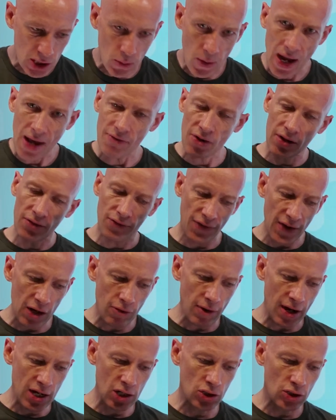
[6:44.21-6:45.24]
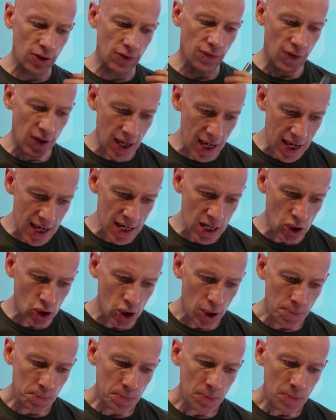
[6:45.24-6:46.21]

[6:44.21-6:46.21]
so I have a configuration for each,